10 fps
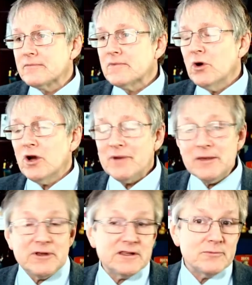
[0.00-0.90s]
Or it might
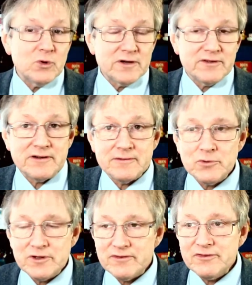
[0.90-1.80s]
be more
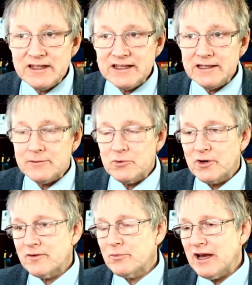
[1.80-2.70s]
of a feeling and more of
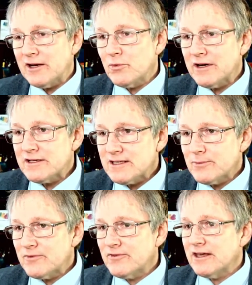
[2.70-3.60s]
a brand awareness type
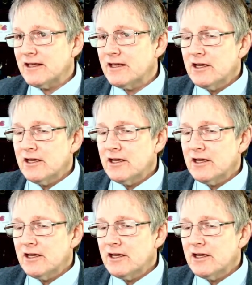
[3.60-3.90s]
of thing.